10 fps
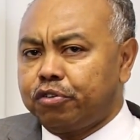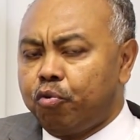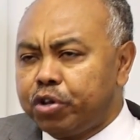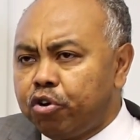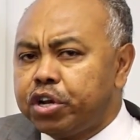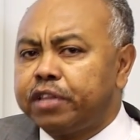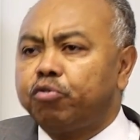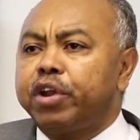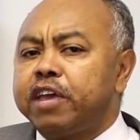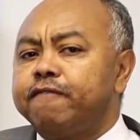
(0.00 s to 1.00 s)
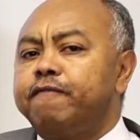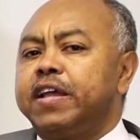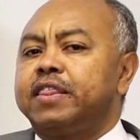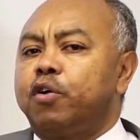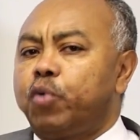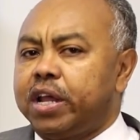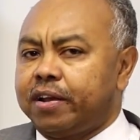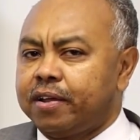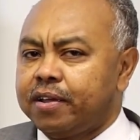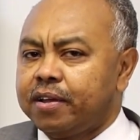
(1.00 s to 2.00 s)
So we don't need to reinvent the
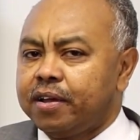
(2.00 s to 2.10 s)
wheel.